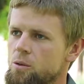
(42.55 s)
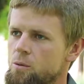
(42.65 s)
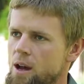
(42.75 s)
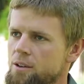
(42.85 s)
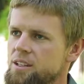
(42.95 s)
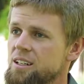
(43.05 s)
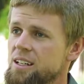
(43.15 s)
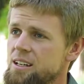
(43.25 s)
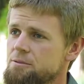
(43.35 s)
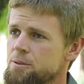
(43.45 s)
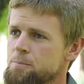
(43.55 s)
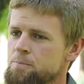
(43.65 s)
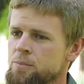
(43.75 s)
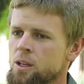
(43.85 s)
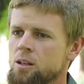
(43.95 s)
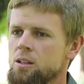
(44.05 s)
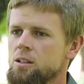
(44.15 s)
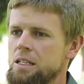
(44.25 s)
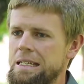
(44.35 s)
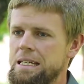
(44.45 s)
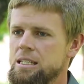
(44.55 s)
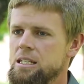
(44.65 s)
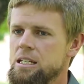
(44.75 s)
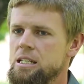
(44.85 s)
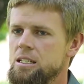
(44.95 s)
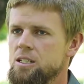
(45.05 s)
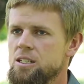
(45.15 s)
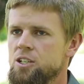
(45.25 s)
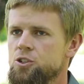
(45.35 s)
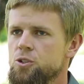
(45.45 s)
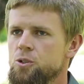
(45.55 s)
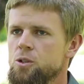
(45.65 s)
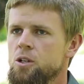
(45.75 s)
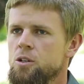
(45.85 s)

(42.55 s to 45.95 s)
rounded leaf in the tissue.